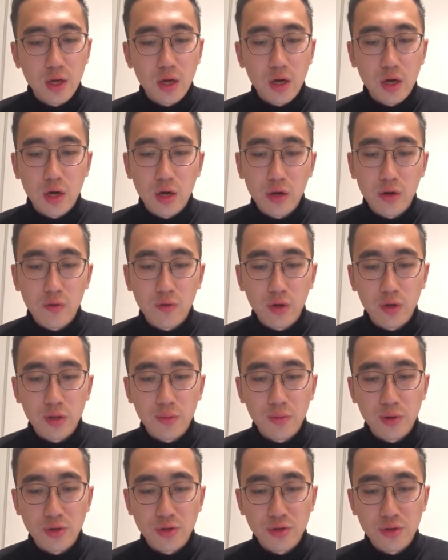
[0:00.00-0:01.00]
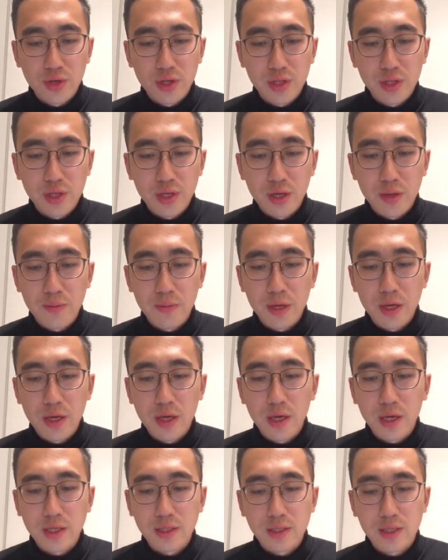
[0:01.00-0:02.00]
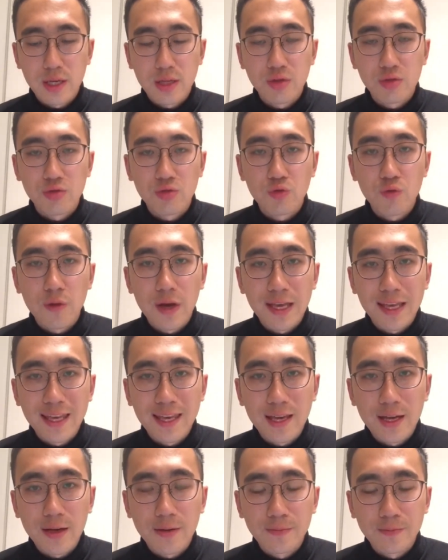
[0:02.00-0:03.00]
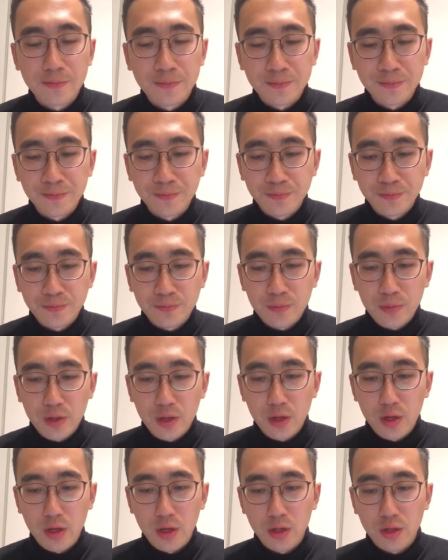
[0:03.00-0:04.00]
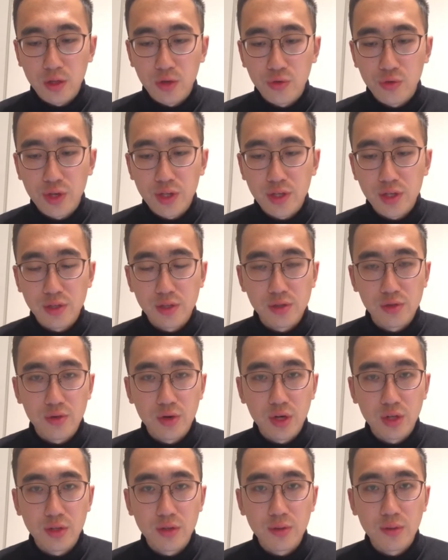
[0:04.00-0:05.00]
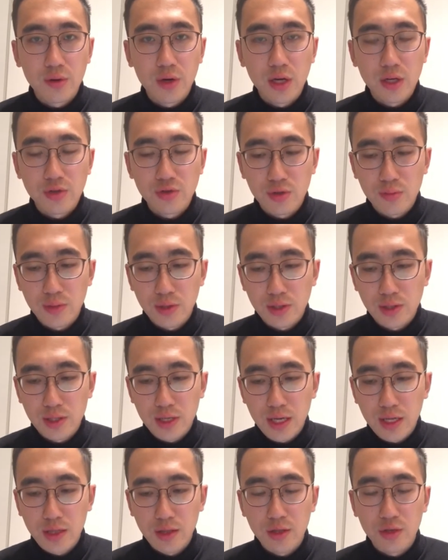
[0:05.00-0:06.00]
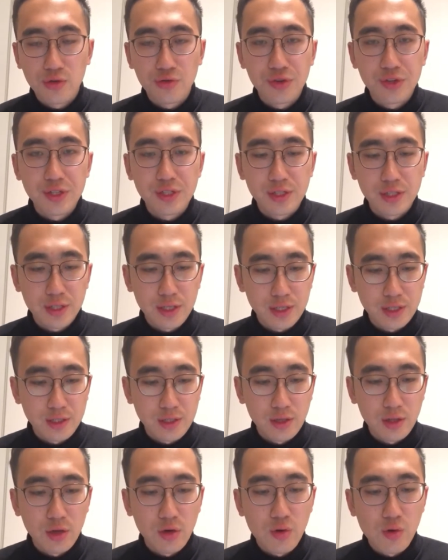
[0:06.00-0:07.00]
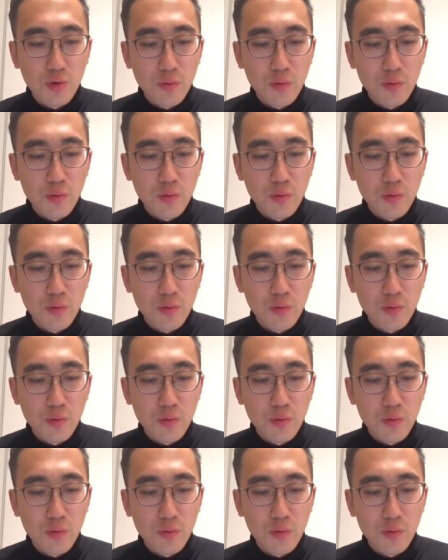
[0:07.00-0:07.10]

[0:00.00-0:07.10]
However, the maturity may extend to 1 year. The rate is around 100%. The risk is low.